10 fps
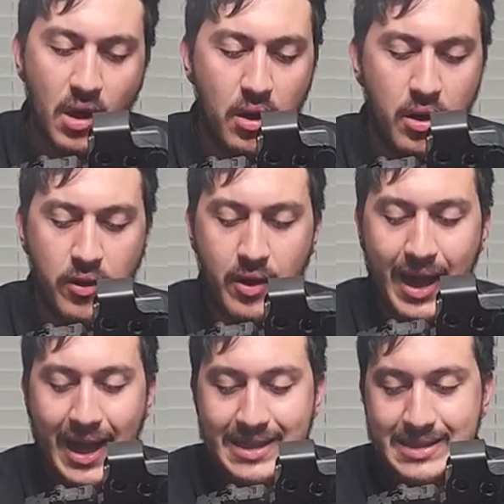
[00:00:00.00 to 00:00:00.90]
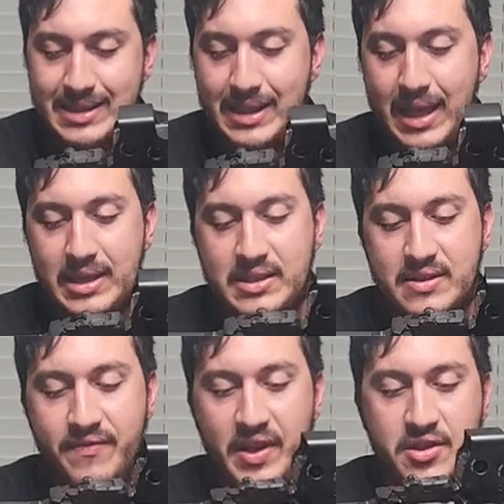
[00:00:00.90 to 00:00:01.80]
another
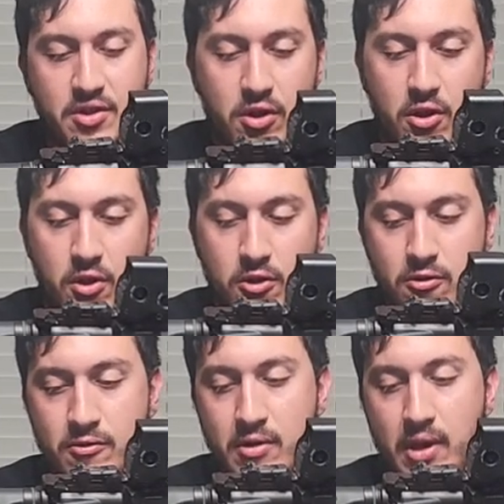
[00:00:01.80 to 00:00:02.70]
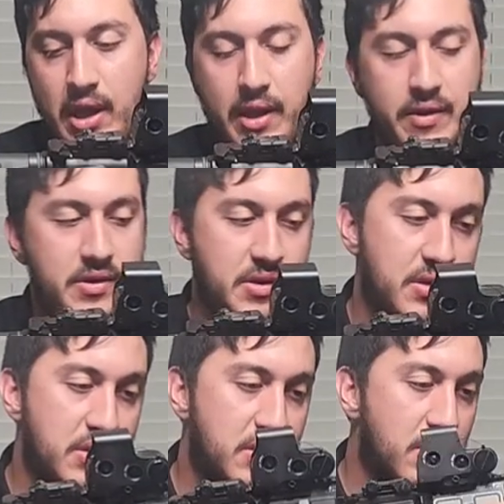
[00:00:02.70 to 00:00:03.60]
ICS feature and this
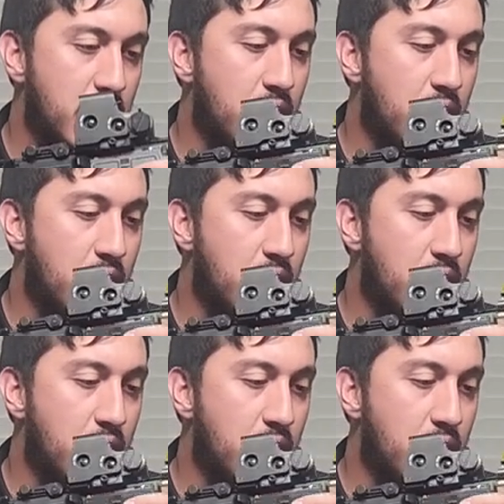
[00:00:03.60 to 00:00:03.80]
is